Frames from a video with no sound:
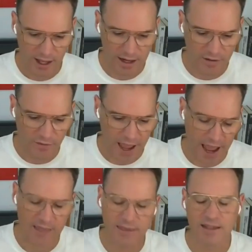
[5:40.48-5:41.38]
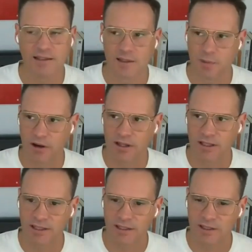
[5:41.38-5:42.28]
kind of had these
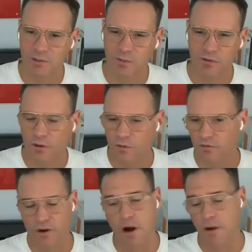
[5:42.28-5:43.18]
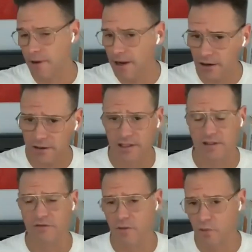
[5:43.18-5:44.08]
experiences from our peers
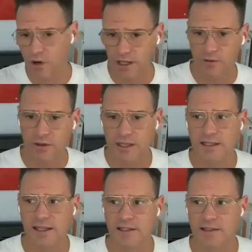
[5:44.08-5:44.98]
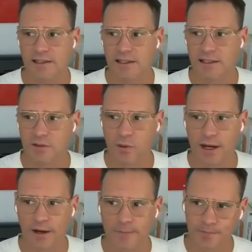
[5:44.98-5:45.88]
and from working with these agencies
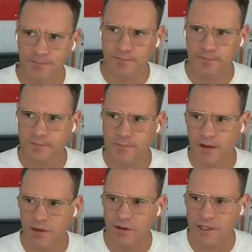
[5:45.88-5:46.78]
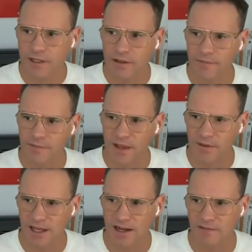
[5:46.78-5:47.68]
where there was a, it
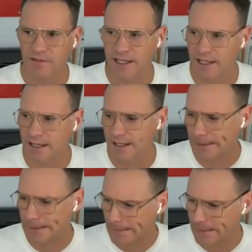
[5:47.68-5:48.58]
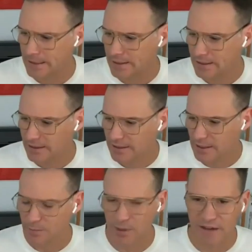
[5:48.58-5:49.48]
was kind of like a
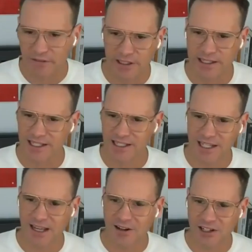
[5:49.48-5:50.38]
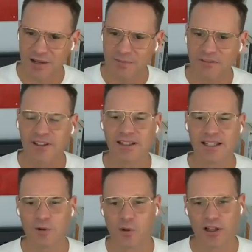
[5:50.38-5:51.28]
benevolent dictatorship
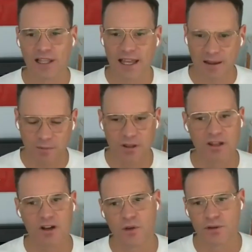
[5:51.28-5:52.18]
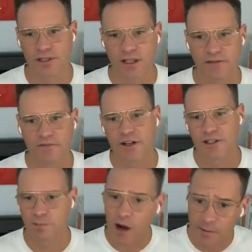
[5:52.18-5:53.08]
feeling where, like, you know, there was a lot of
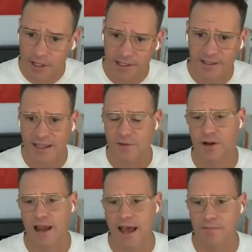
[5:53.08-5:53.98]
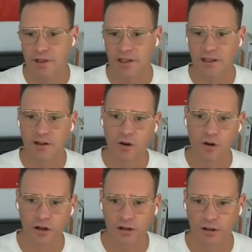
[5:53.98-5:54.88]
false promises that would happen
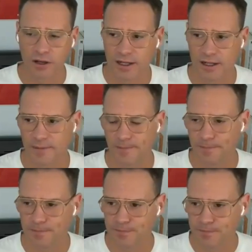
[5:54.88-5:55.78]
or, um,